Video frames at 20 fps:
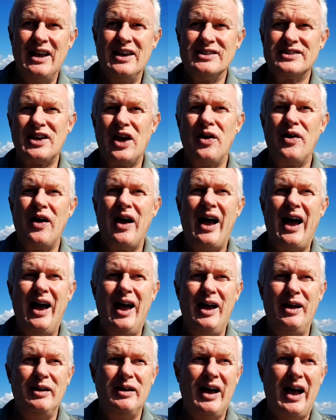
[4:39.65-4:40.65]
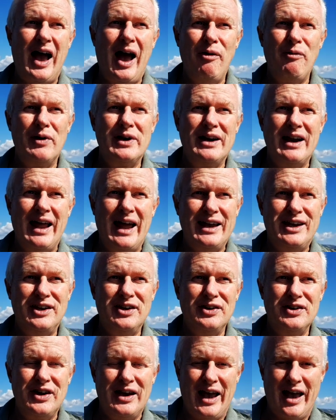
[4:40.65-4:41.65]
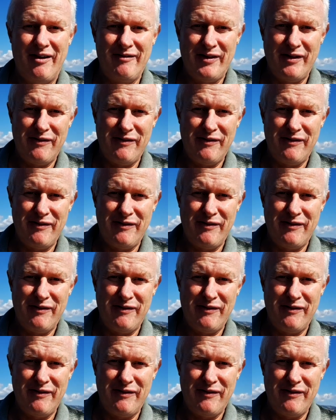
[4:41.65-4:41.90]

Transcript: So uh, I would like you to have